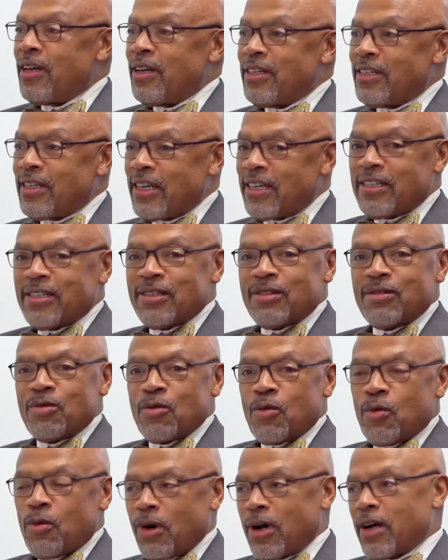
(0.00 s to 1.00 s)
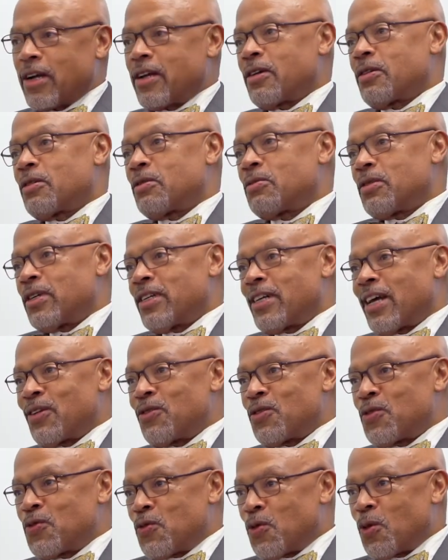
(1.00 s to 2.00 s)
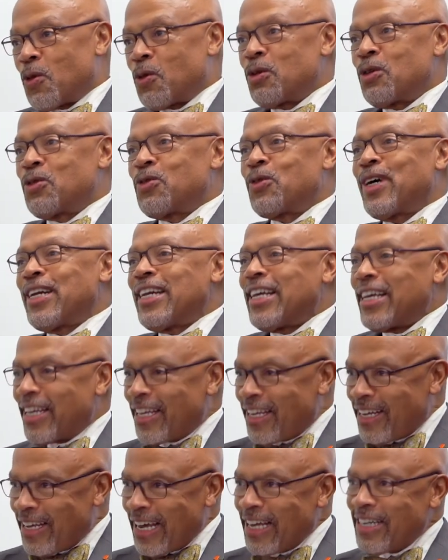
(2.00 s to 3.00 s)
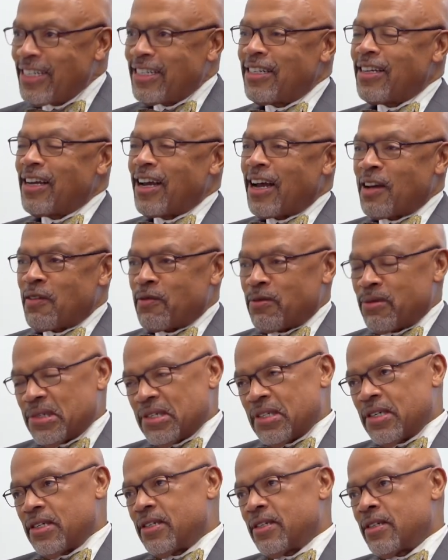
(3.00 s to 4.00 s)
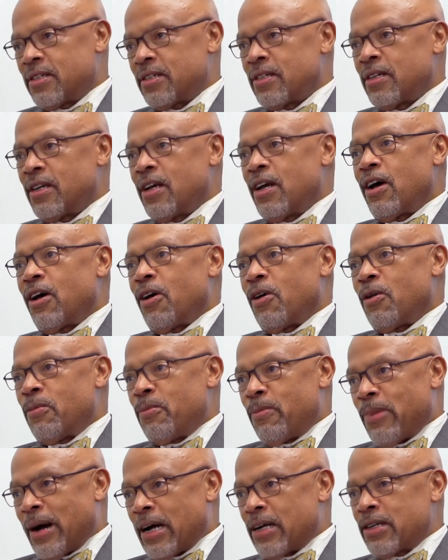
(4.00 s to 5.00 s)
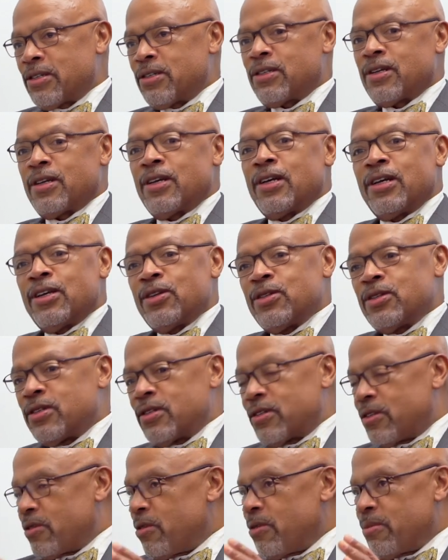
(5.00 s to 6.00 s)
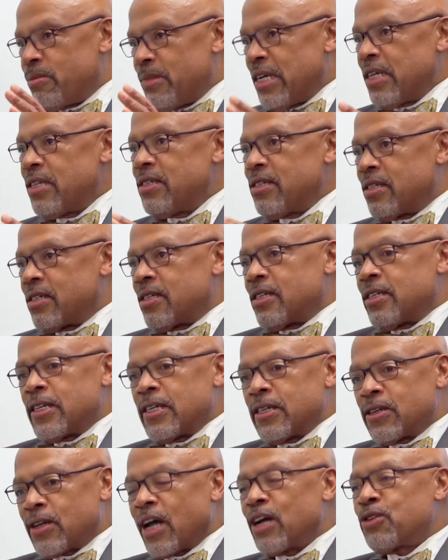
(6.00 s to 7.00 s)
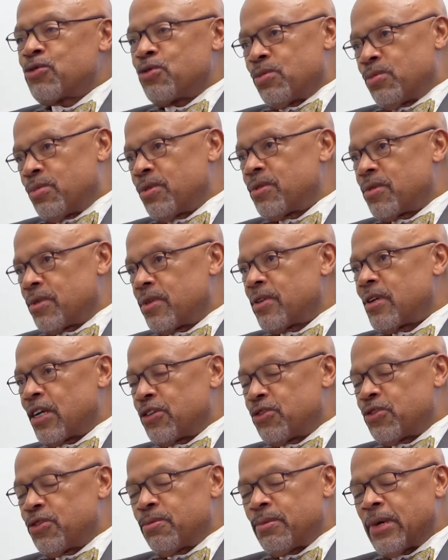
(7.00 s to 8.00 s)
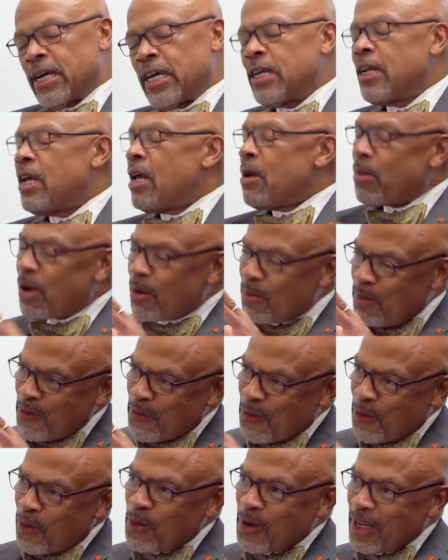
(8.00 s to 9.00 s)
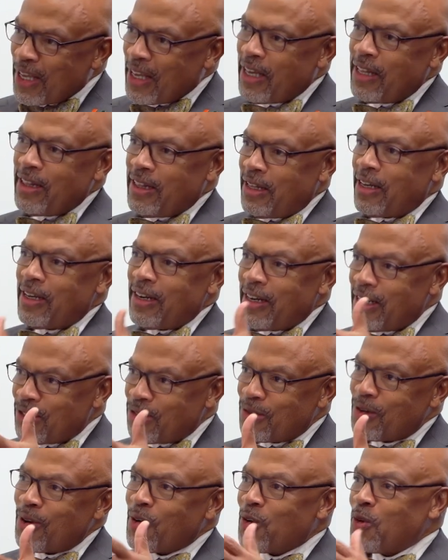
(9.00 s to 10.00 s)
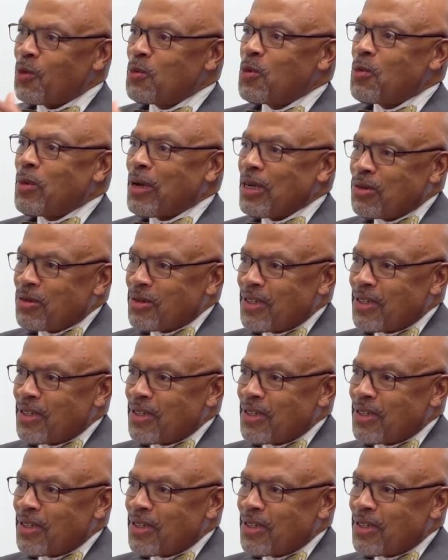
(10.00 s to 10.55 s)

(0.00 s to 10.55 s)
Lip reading: Jason, welcome, and I look forward to an engaging conversation about this amazing contribution that you made. But before we get there, let's talk a little bit about